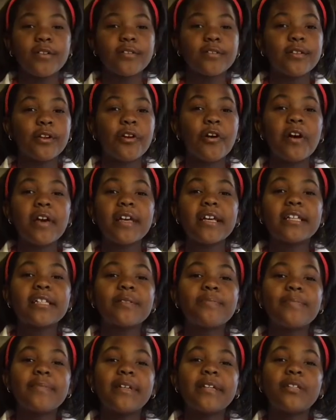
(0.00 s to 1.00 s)
So
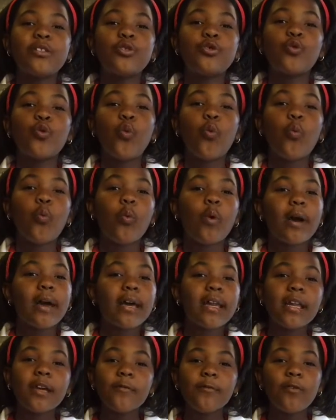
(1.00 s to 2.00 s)
it's been
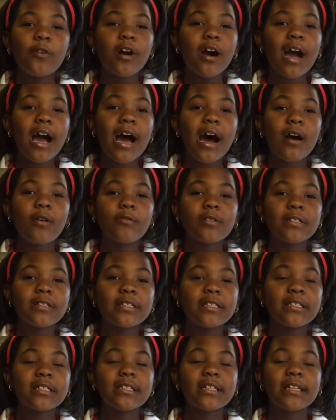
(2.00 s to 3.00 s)
24 hours
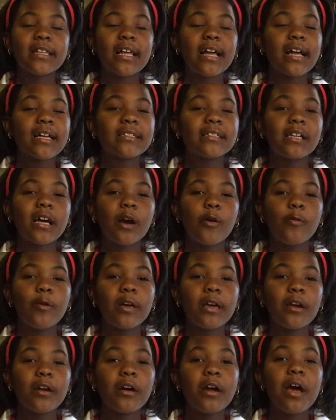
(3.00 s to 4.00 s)
since the last time we
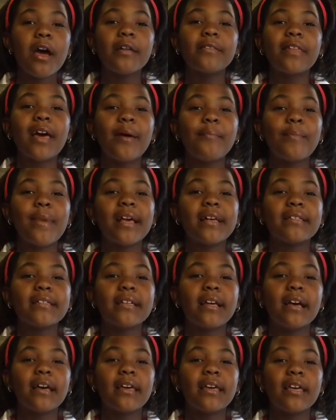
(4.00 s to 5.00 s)
here. That makes
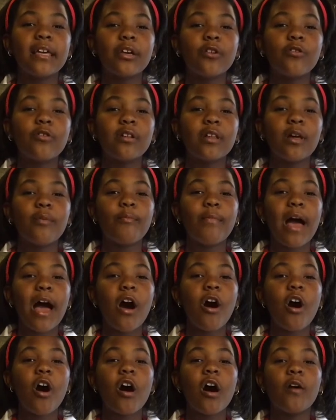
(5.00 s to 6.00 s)
an equal
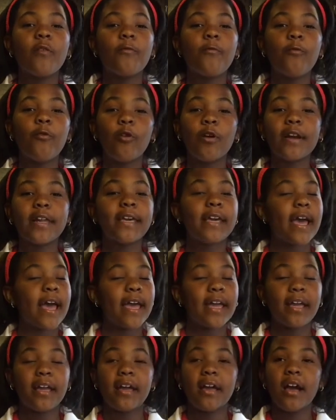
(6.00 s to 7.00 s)
amount of
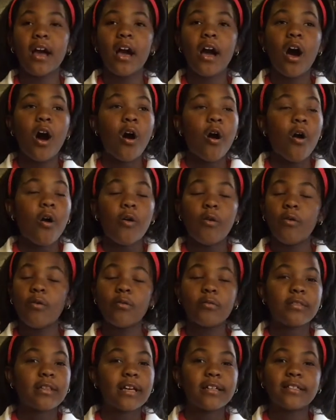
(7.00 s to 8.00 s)
48.
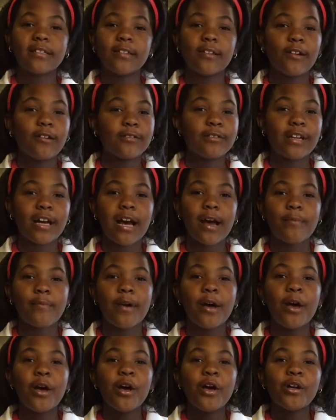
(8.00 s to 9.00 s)
Ooh, that's a long time.
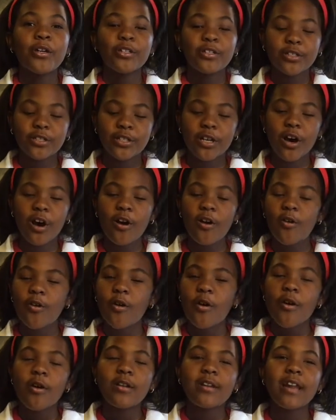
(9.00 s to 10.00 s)
So
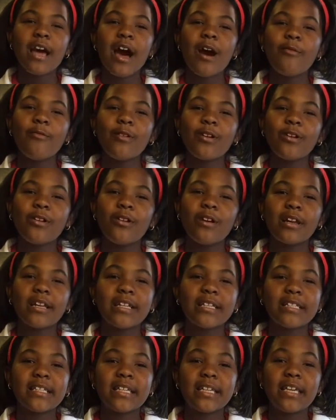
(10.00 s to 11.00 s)
now we're going
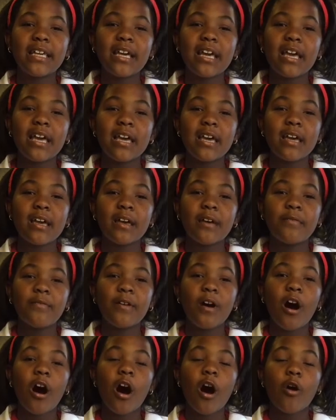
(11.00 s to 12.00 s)
to see if
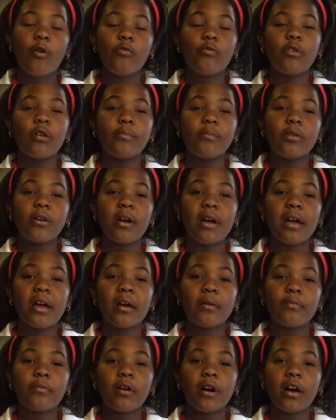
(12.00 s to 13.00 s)
our rubber
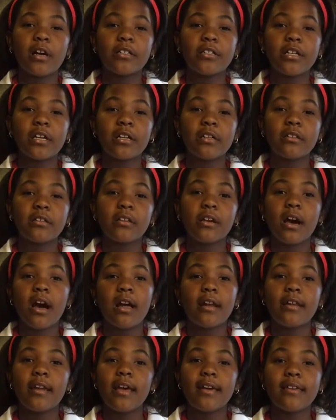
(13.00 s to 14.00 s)
egg project
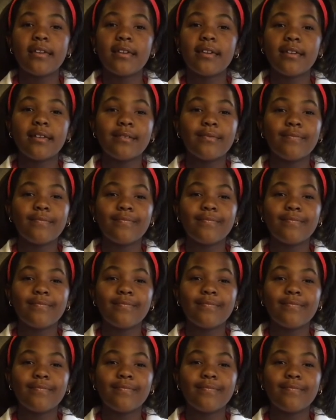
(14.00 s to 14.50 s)
got naked.